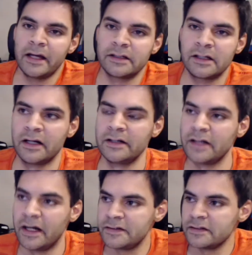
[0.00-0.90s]

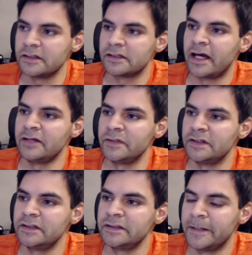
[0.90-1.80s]
I think it can
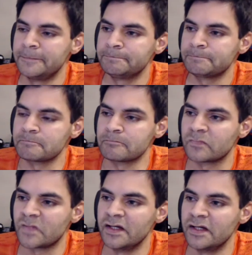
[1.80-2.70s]
be.
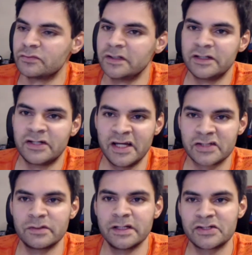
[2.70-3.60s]
It's a
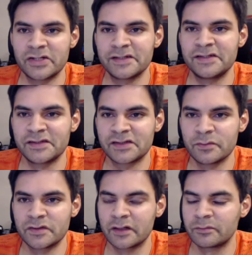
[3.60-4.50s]
really interesting
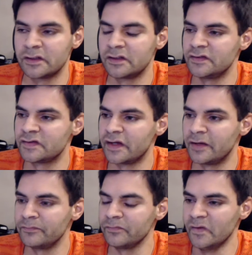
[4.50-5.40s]
subject because
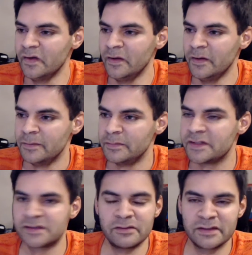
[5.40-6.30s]

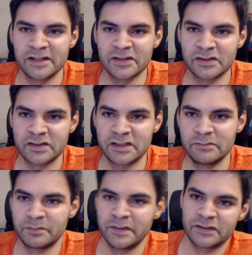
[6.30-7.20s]
there doesn't seem
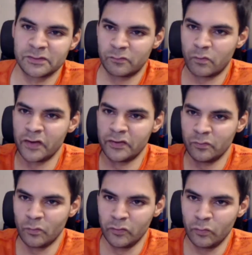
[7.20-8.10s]
to be sort of
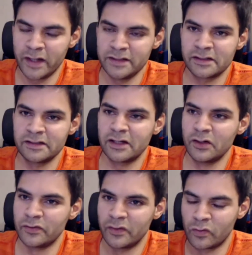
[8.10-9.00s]
one way you can go
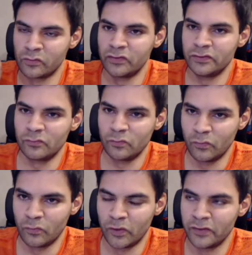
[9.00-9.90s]
with it, one route,
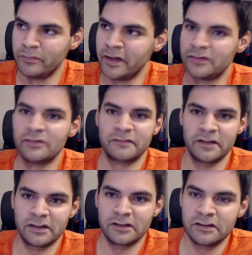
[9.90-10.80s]
one method of
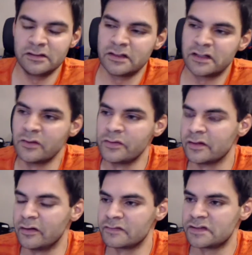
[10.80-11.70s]
thinking that you can go with it.
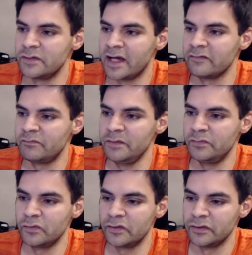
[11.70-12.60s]
Obviously, we have
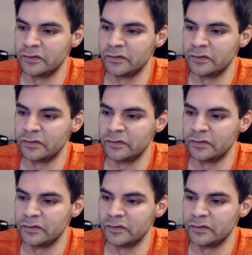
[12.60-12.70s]
people who